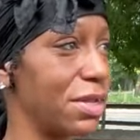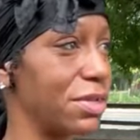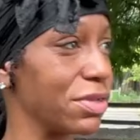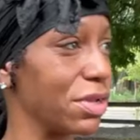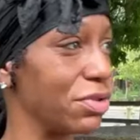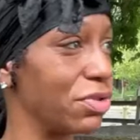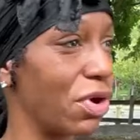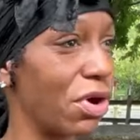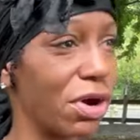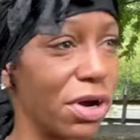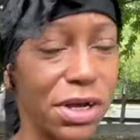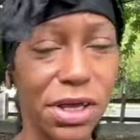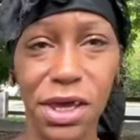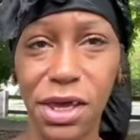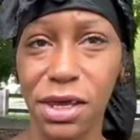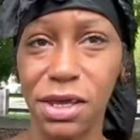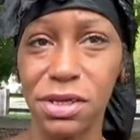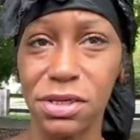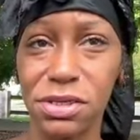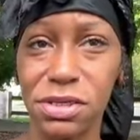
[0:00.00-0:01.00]

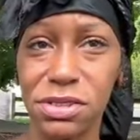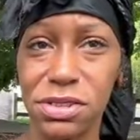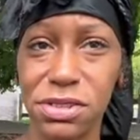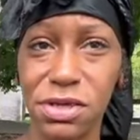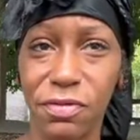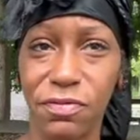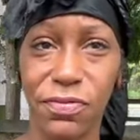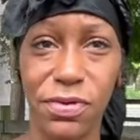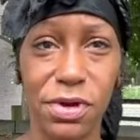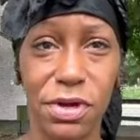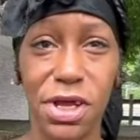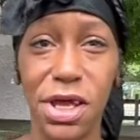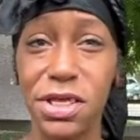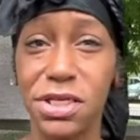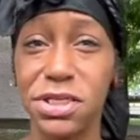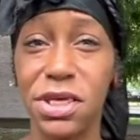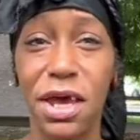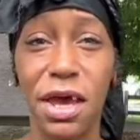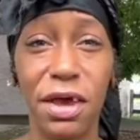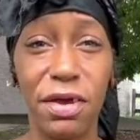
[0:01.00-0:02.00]
Narcan stuff in it.
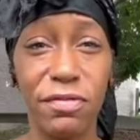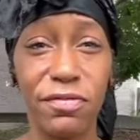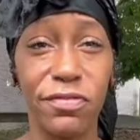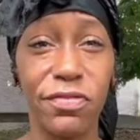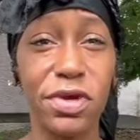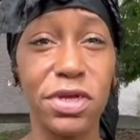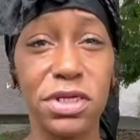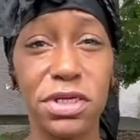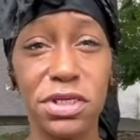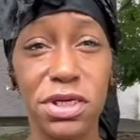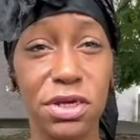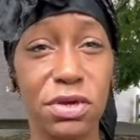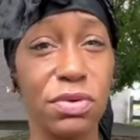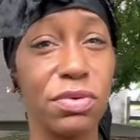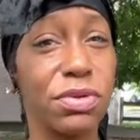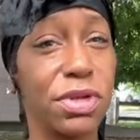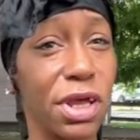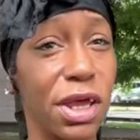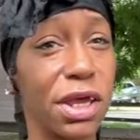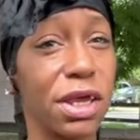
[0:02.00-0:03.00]
It's every
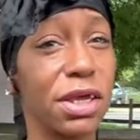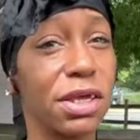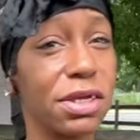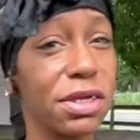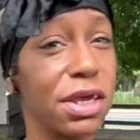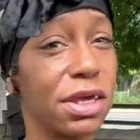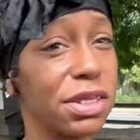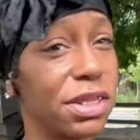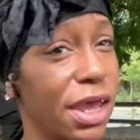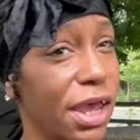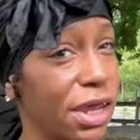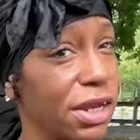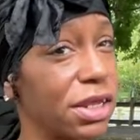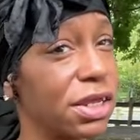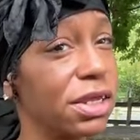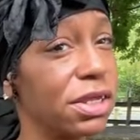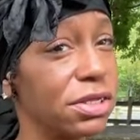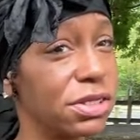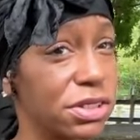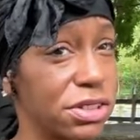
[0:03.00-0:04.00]
single day. Yeah, that
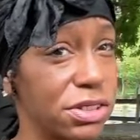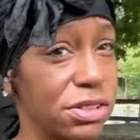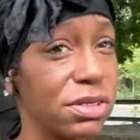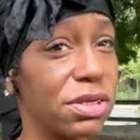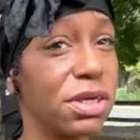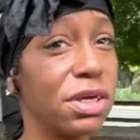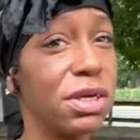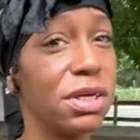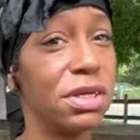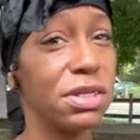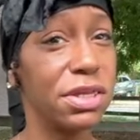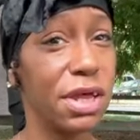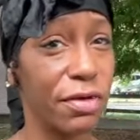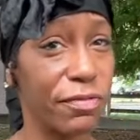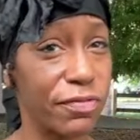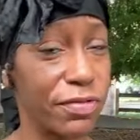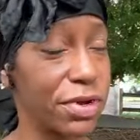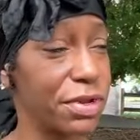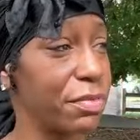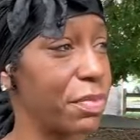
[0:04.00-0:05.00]
is
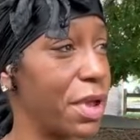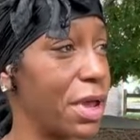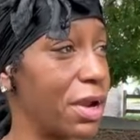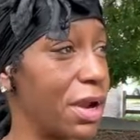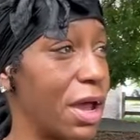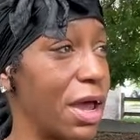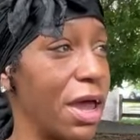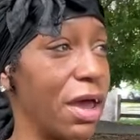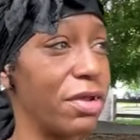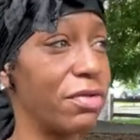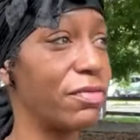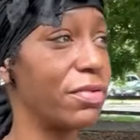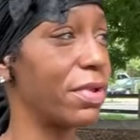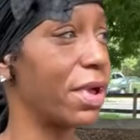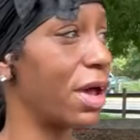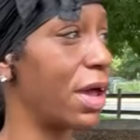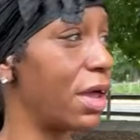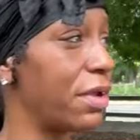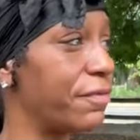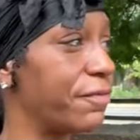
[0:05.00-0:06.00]
definitely bad.
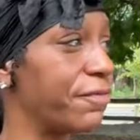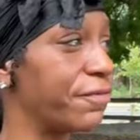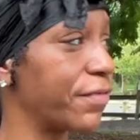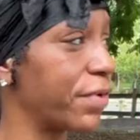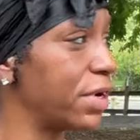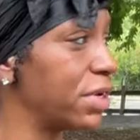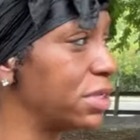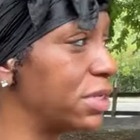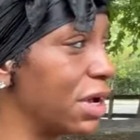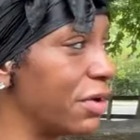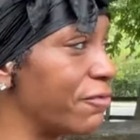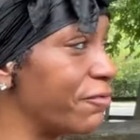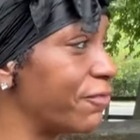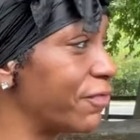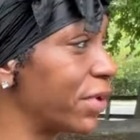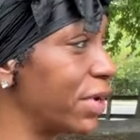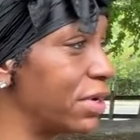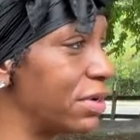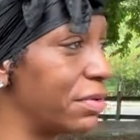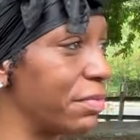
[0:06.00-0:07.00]
I had a
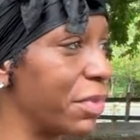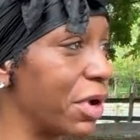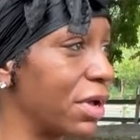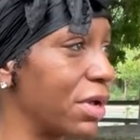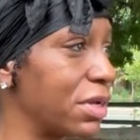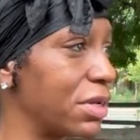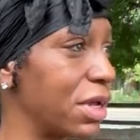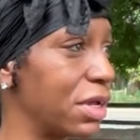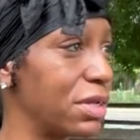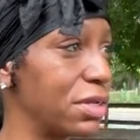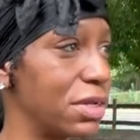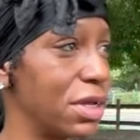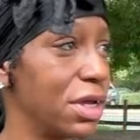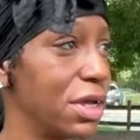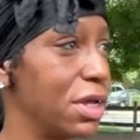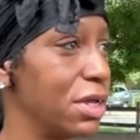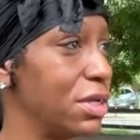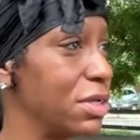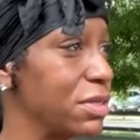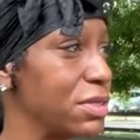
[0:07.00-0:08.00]
friend of mine that
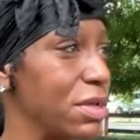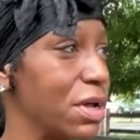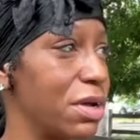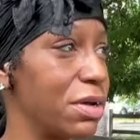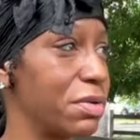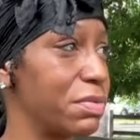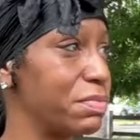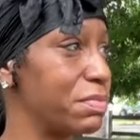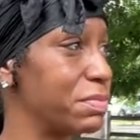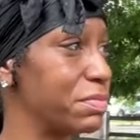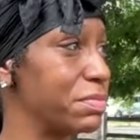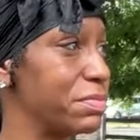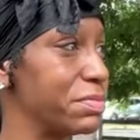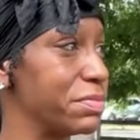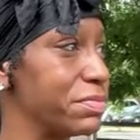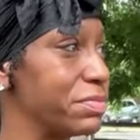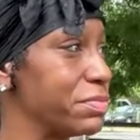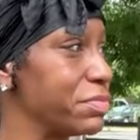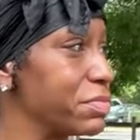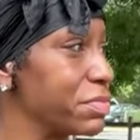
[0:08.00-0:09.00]

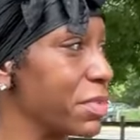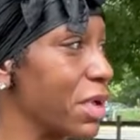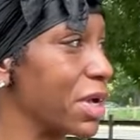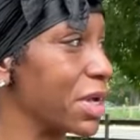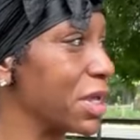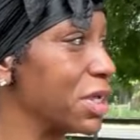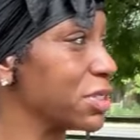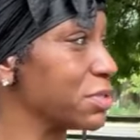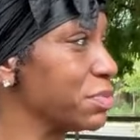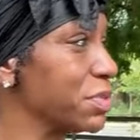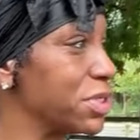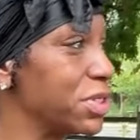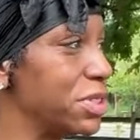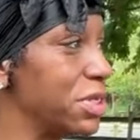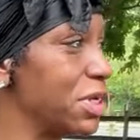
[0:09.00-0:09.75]
I guess was